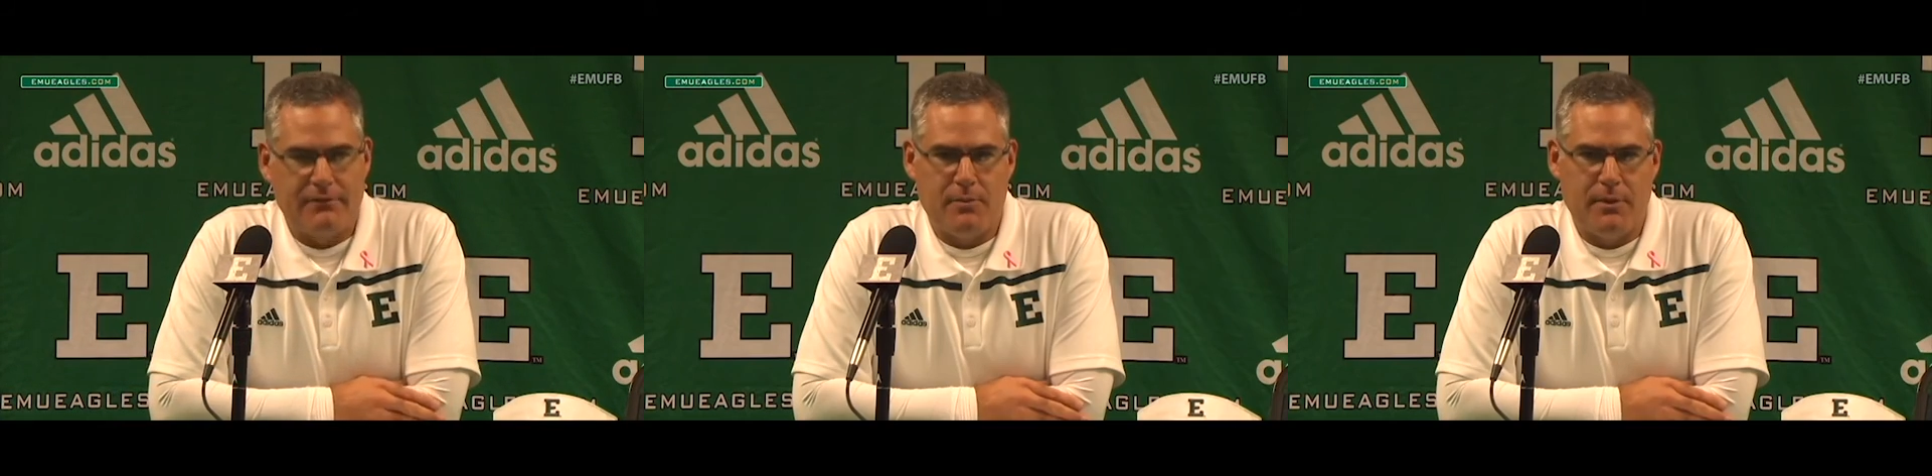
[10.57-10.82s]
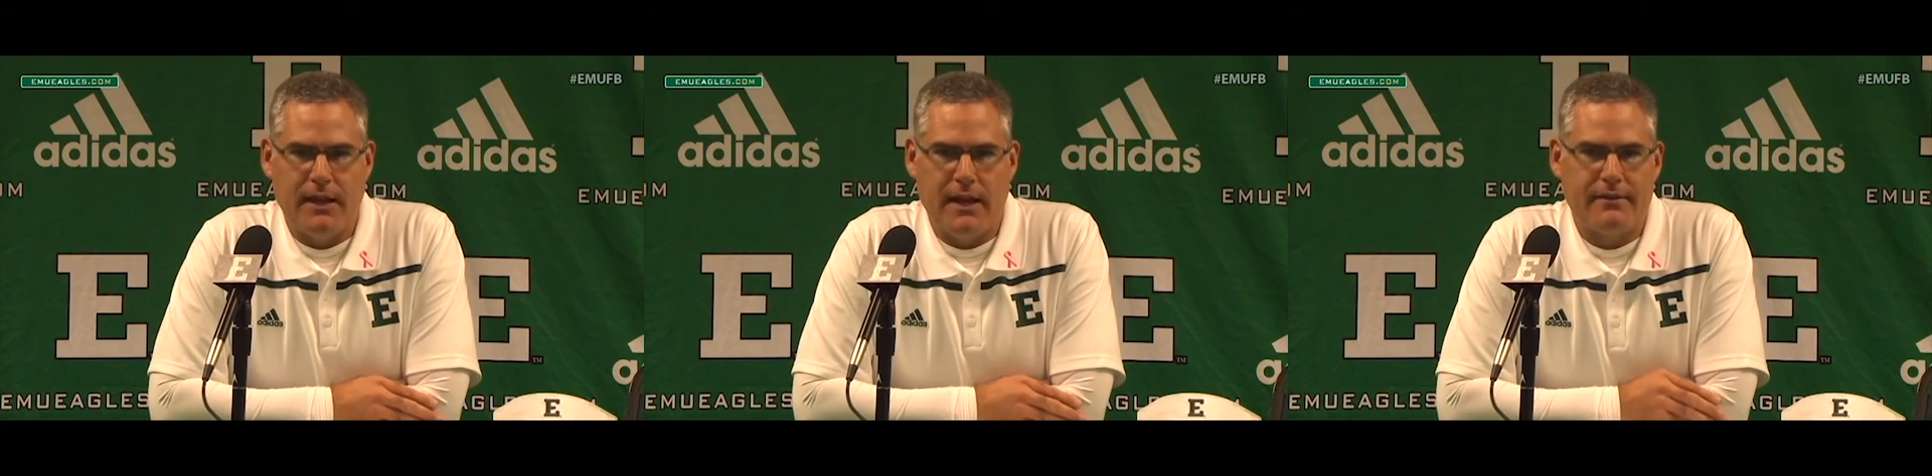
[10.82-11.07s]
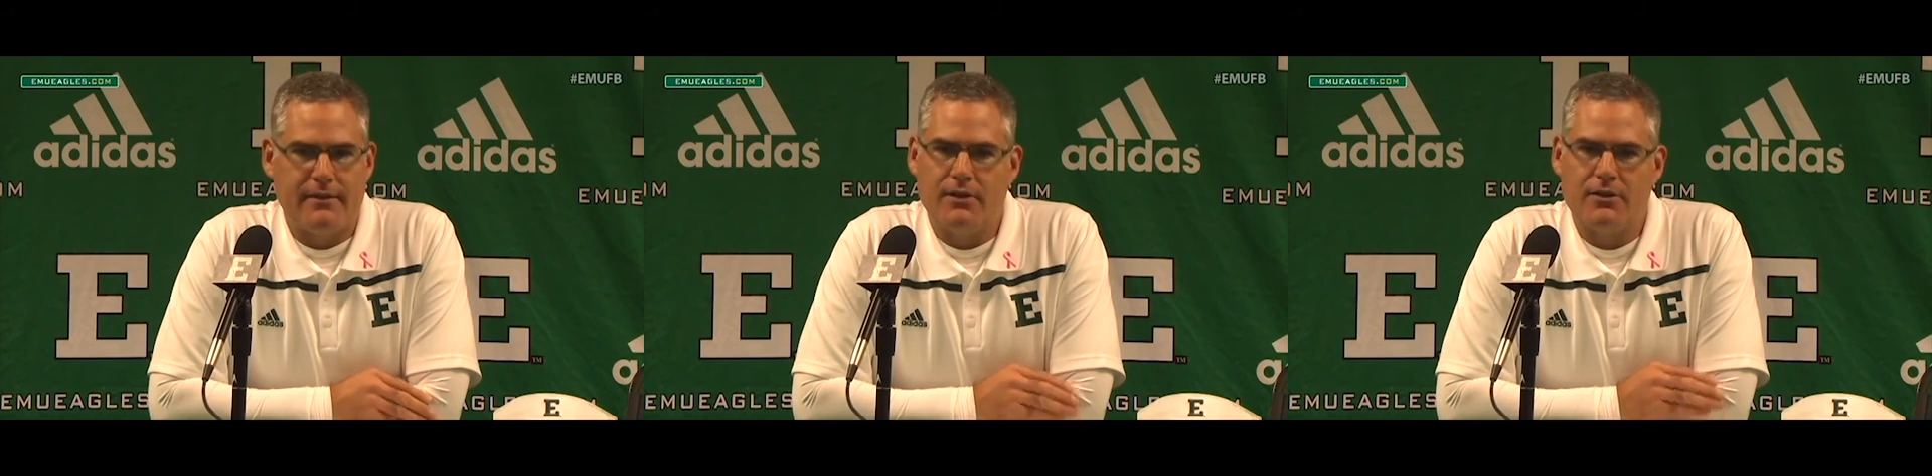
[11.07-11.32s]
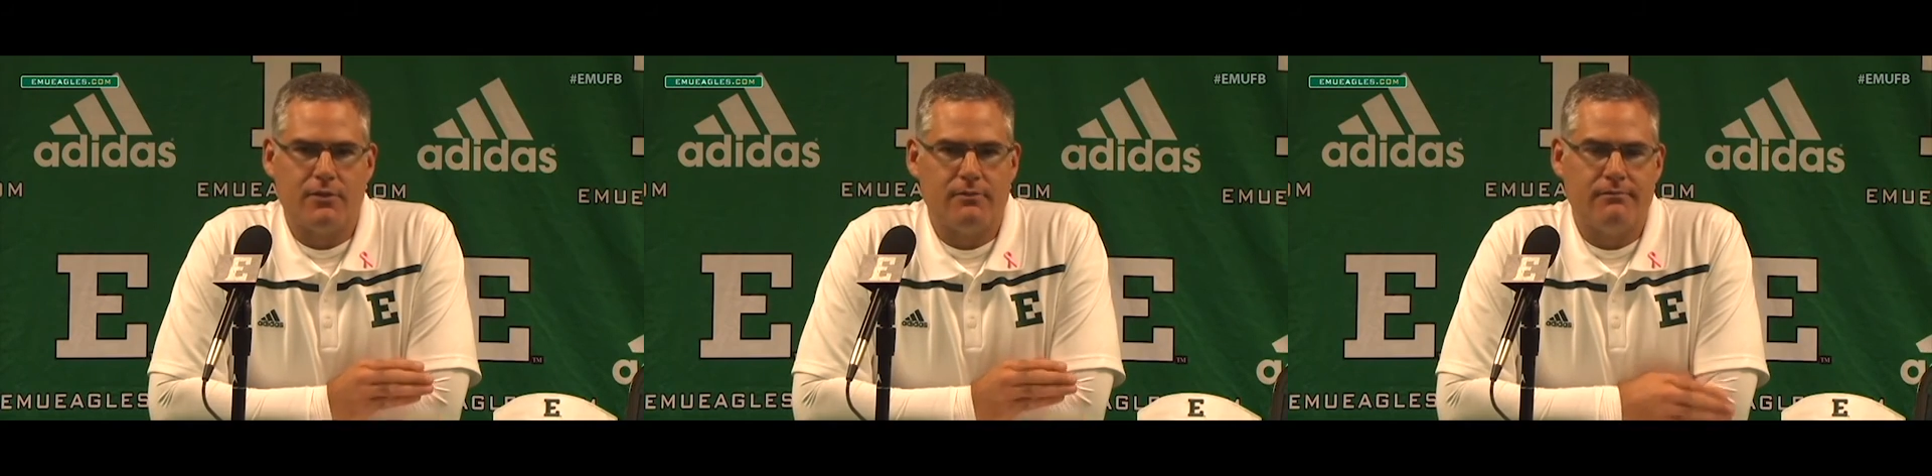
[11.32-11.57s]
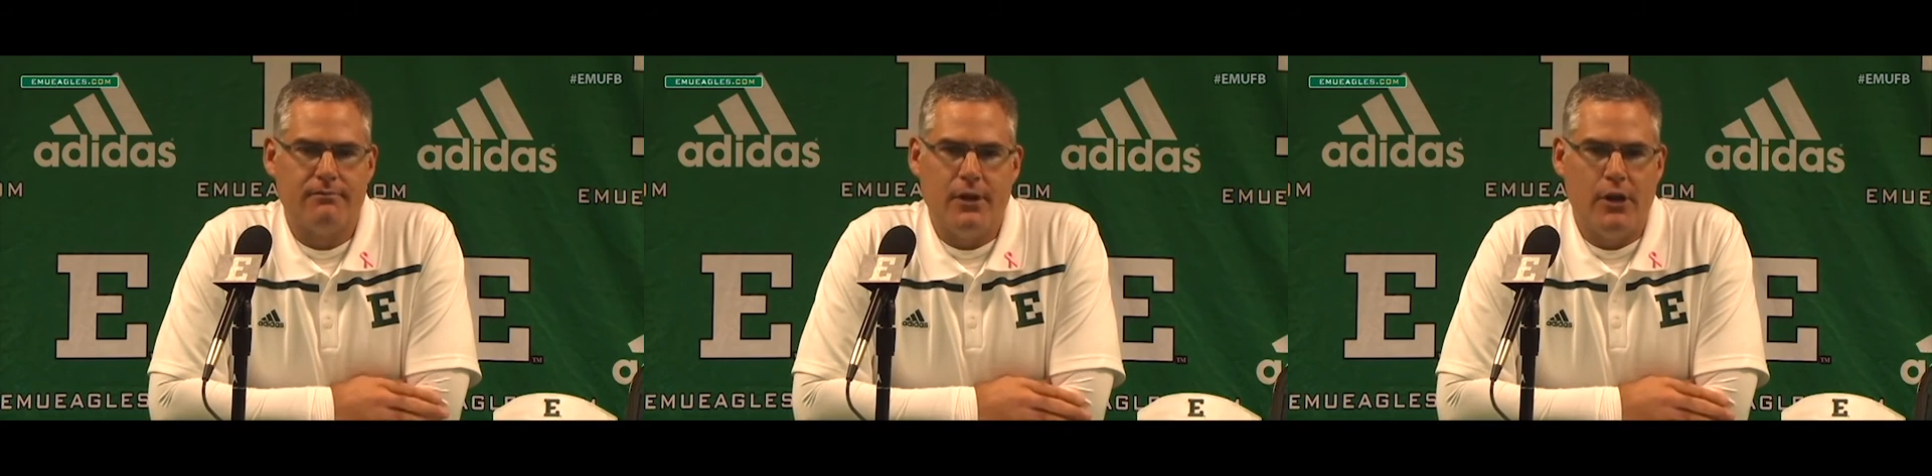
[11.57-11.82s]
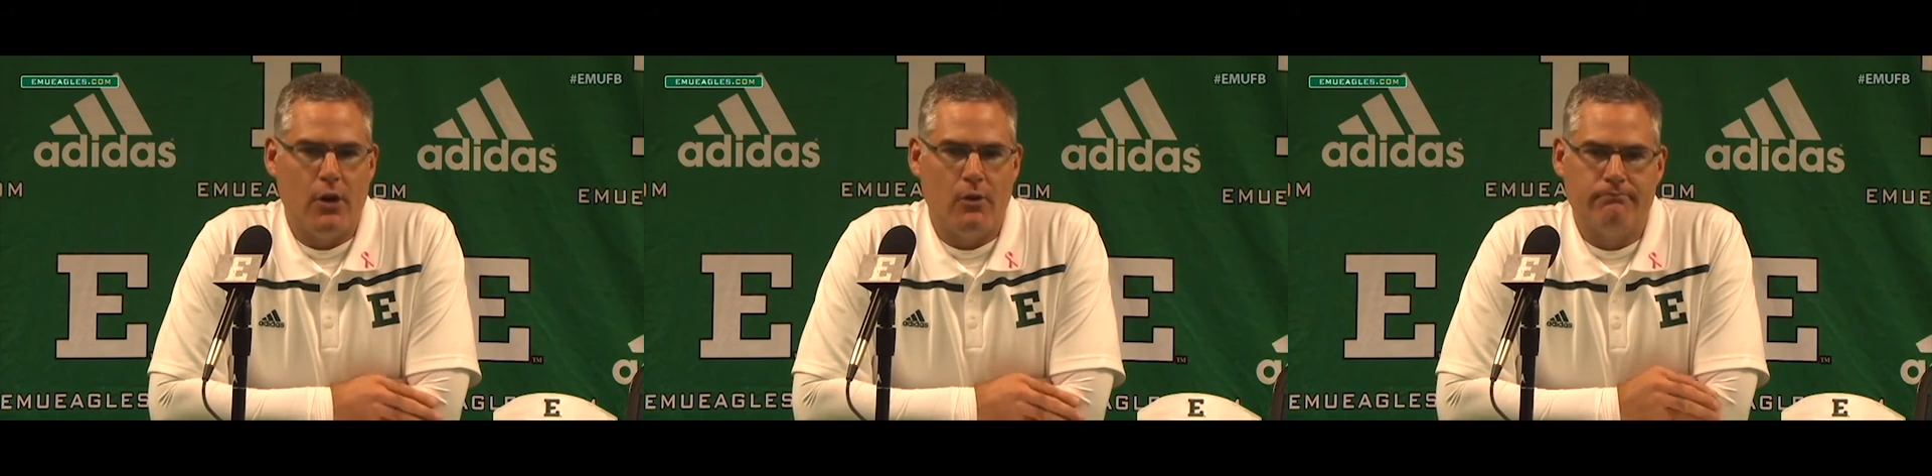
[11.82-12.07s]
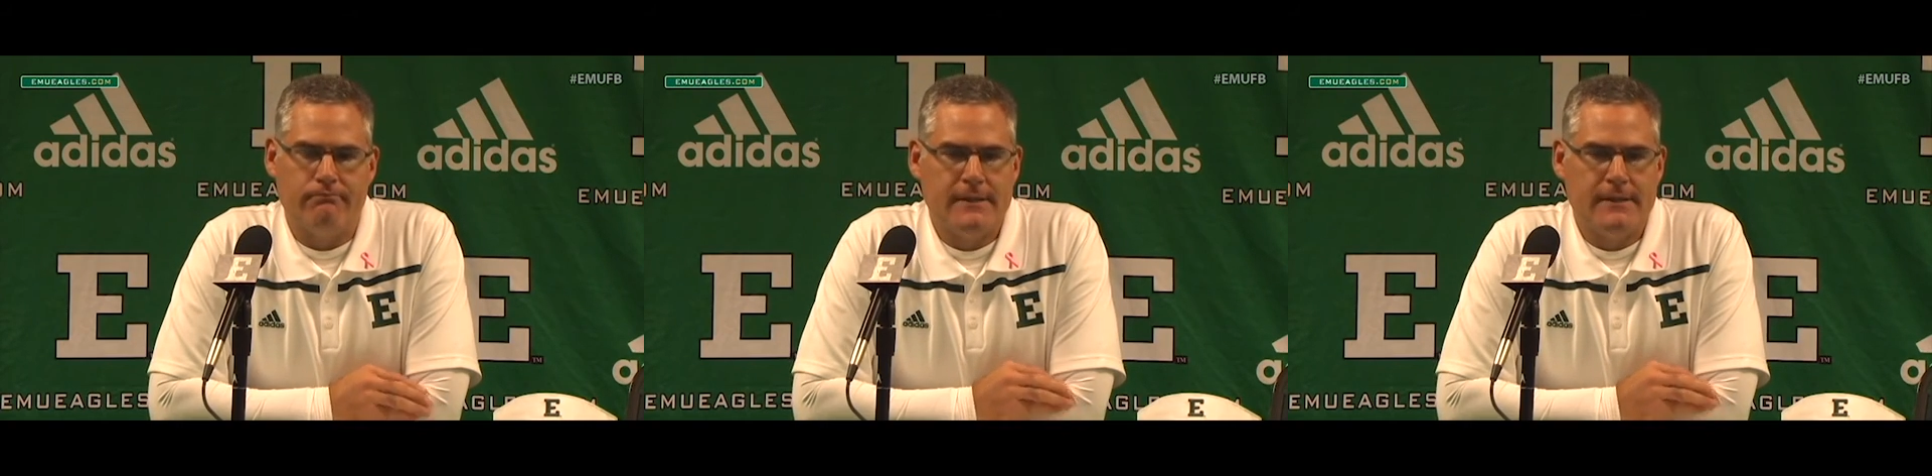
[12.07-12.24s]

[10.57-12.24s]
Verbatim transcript: to be like this, you know.